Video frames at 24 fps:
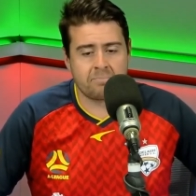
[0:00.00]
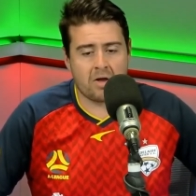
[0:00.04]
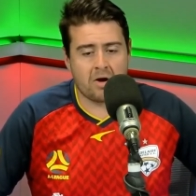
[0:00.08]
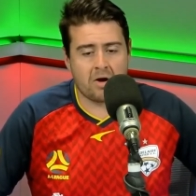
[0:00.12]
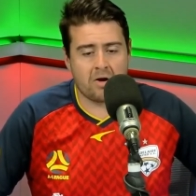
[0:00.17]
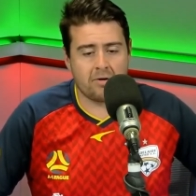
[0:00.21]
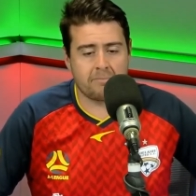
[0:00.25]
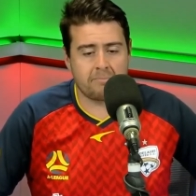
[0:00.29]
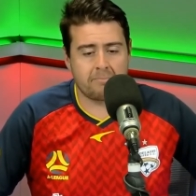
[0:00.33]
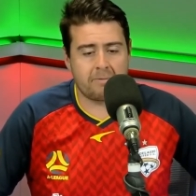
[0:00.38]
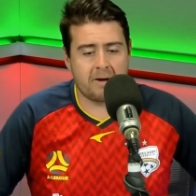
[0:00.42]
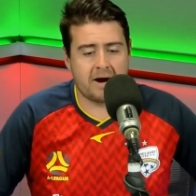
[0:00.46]

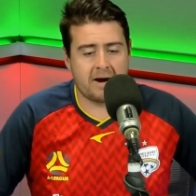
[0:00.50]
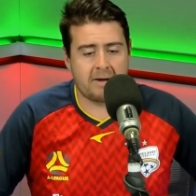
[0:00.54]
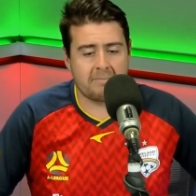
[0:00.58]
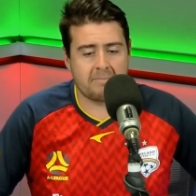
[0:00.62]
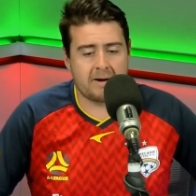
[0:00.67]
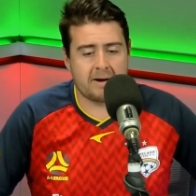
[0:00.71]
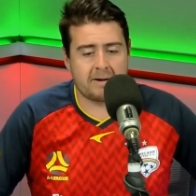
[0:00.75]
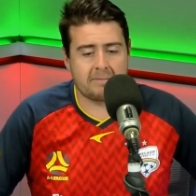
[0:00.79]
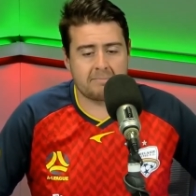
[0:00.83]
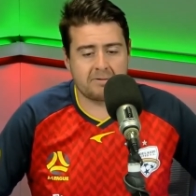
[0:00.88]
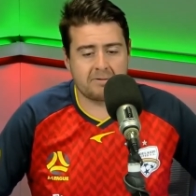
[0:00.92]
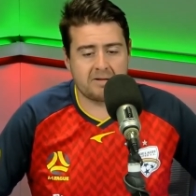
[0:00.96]
on
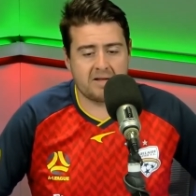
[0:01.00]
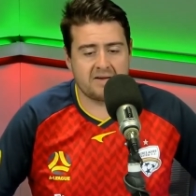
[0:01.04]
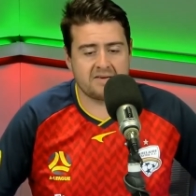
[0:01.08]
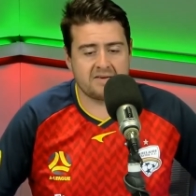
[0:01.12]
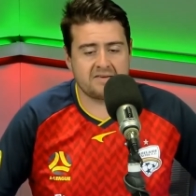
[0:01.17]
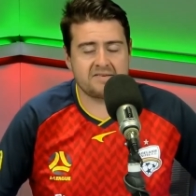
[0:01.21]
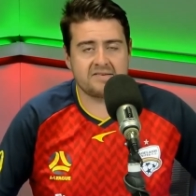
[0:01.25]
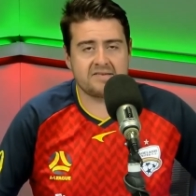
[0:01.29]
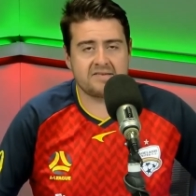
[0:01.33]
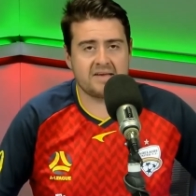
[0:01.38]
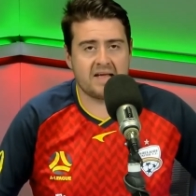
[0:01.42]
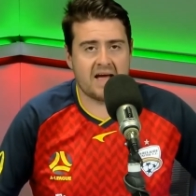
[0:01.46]
Paramount
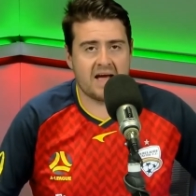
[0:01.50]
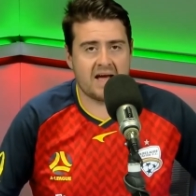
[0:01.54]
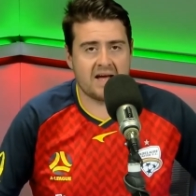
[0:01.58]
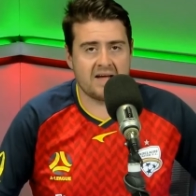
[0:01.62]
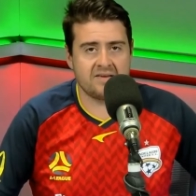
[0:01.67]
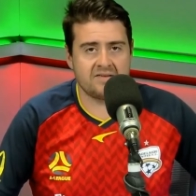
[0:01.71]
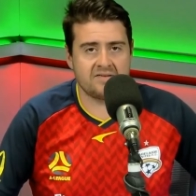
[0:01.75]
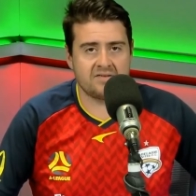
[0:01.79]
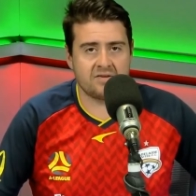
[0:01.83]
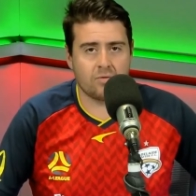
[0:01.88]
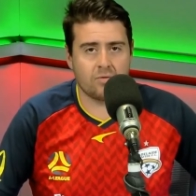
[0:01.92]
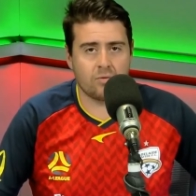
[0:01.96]
Plus
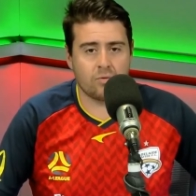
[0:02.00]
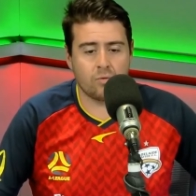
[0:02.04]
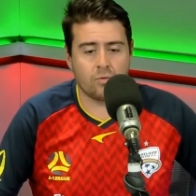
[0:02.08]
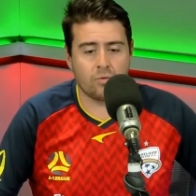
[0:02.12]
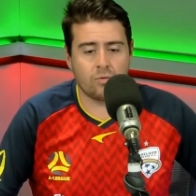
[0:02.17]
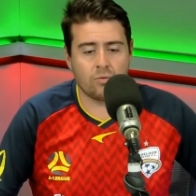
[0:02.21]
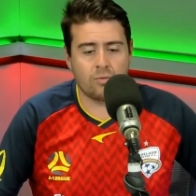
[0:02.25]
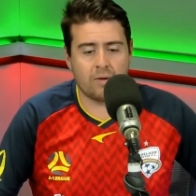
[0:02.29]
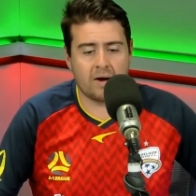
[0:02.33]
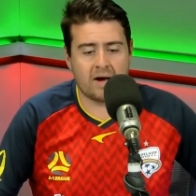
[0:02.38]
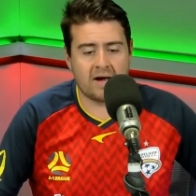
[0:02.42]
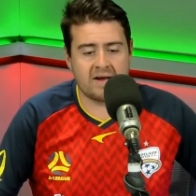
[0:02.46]
as
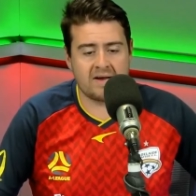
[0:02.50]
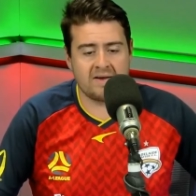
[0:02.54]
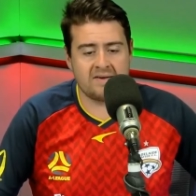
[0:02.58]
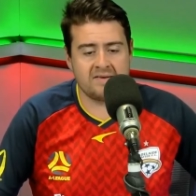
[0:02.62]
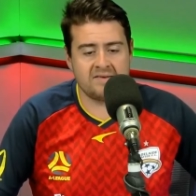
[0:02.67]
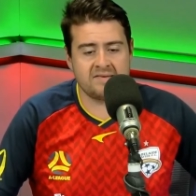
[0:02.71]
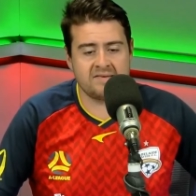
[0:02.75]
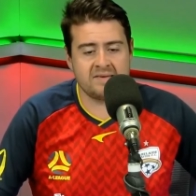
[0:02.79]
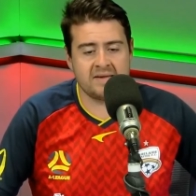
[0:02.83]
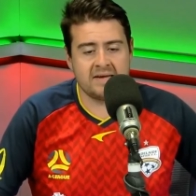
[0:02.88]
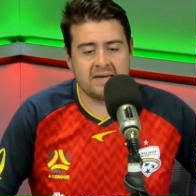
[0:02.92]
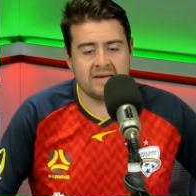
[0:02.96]

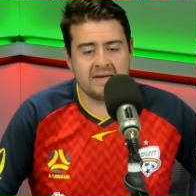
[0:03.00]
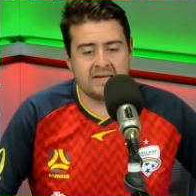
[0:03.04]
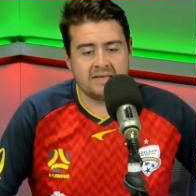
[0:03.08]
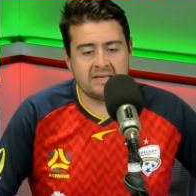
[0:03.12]
always